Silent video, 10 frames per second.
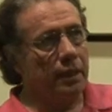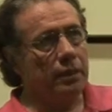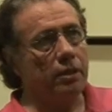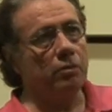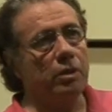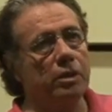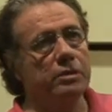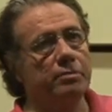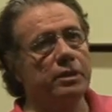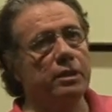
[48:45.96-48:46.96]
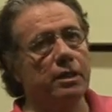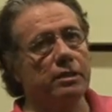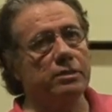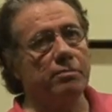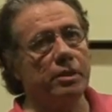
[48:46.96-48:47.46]
then went on to be done
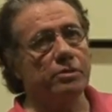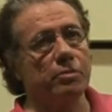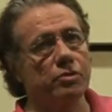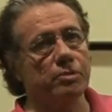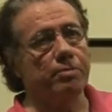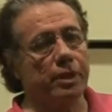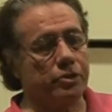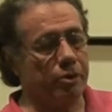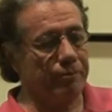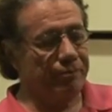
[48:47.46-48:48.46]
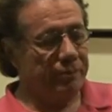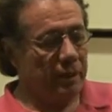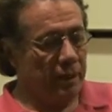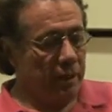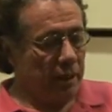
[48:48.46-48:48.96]
as a major motion picture.
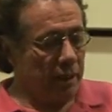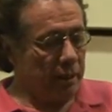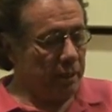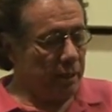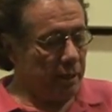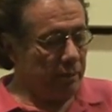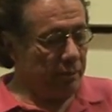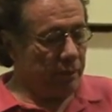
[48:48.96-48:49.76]
And uh,